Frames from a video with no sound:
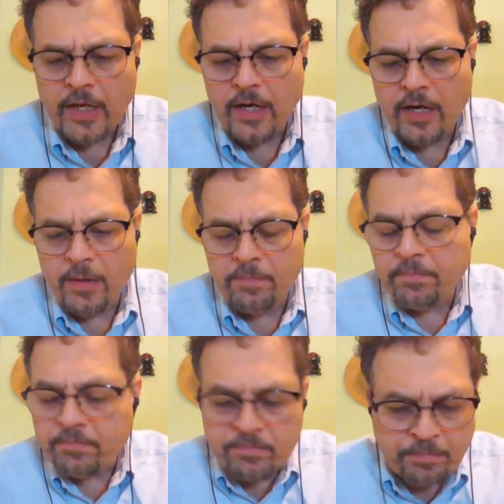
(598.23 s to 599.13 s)
Uh,
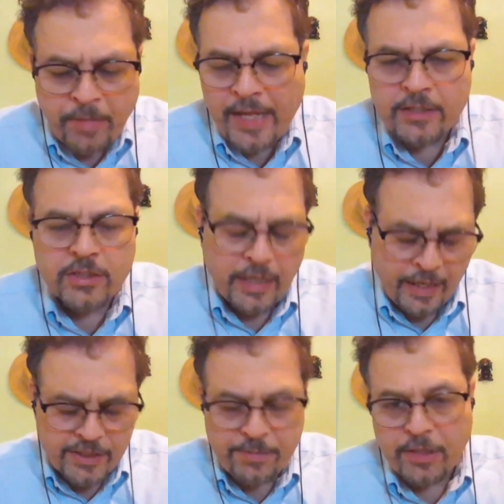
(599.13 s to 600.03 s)

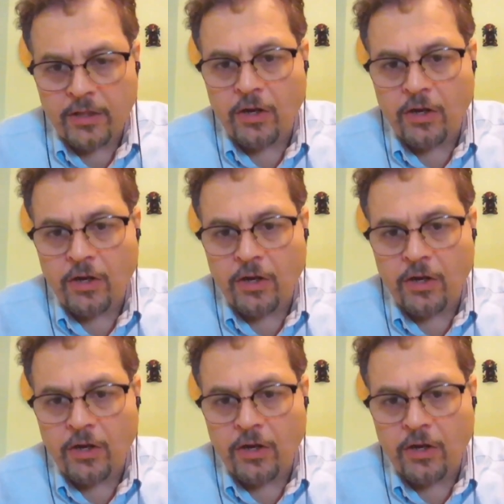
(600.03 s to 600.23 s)
a typical